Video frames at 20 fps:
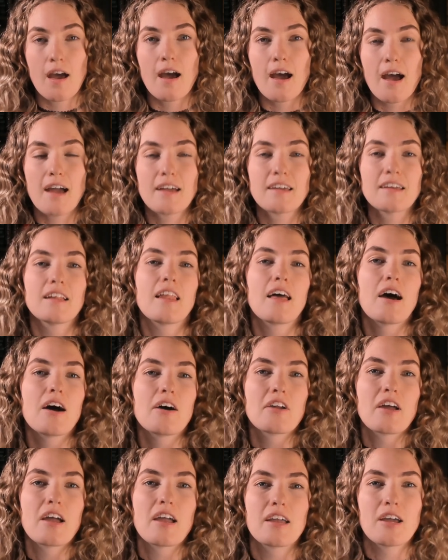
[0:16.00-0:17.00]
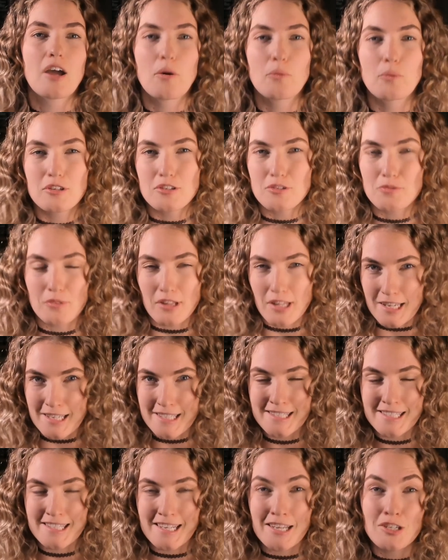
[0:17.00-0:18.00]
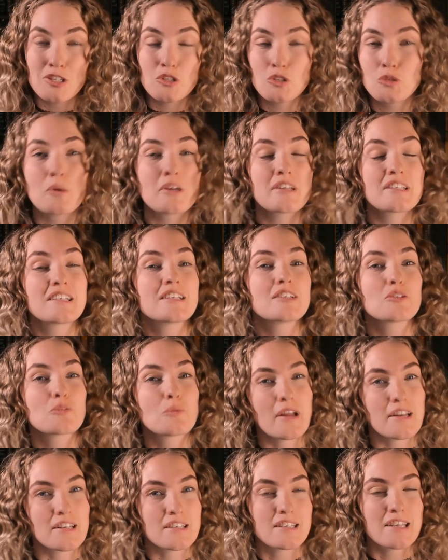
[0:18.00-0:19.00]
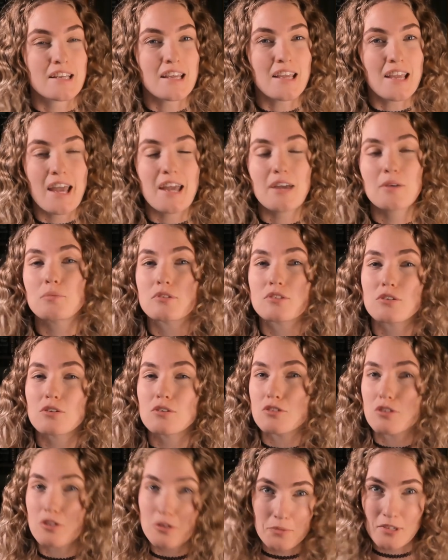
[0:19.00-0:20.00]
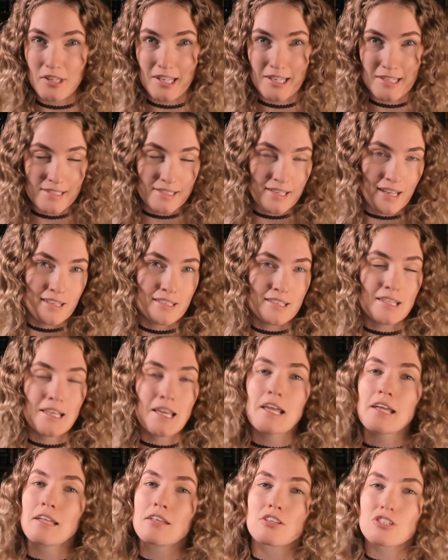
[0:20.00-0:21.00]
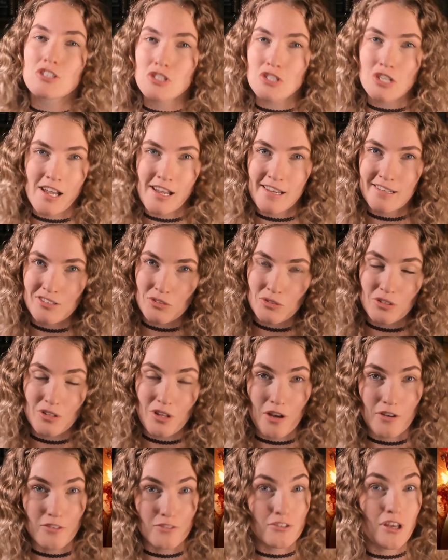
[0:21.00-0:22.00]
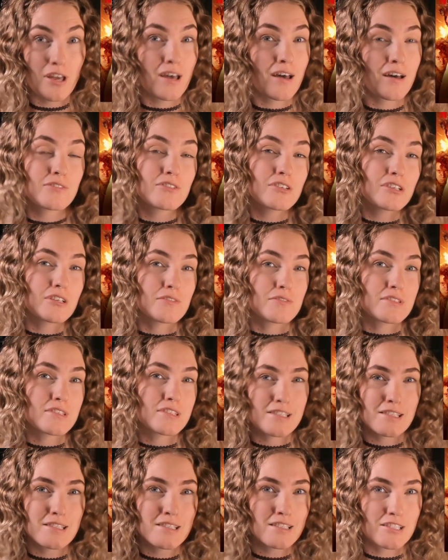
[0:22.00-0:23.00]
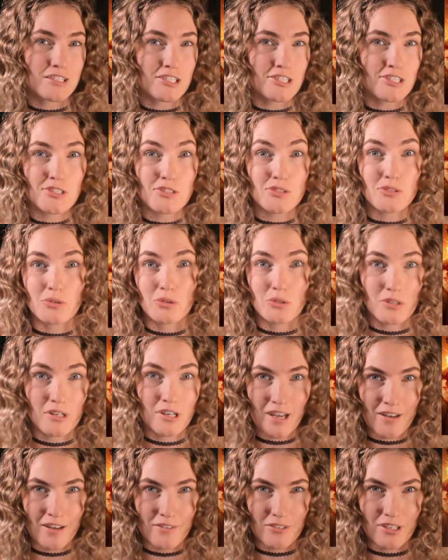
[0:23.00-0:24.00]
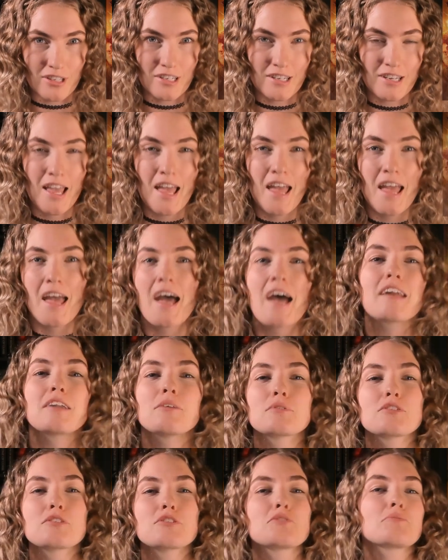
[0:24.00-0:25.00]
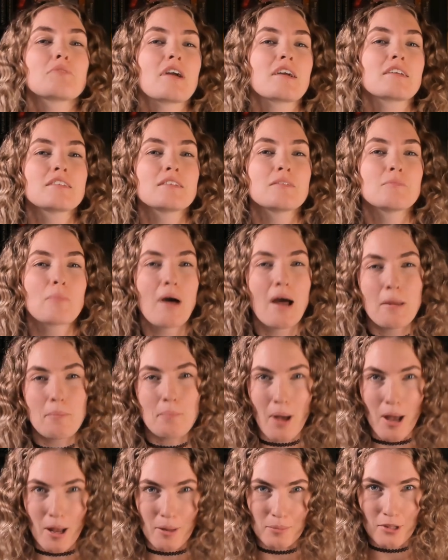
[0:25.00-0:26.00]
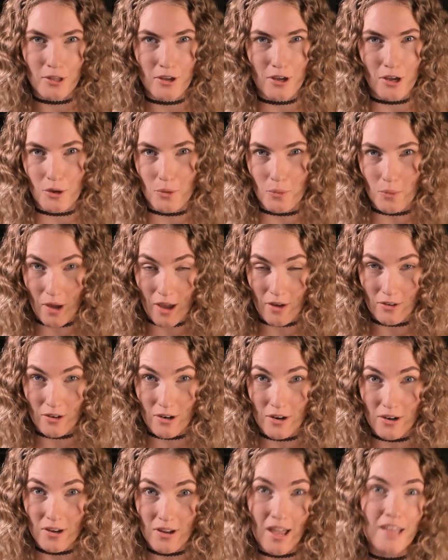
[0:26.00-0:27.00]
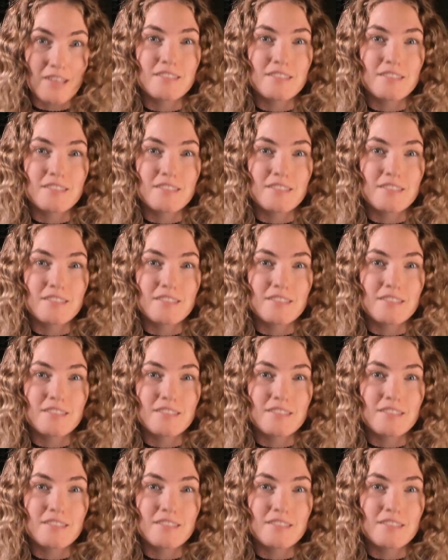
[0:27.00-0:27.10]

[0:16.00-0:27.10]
Akelarre was released in 2020. It was also released under the English title of Coven of Sisters, or Coven, and it was directed by Pablo Aguero. It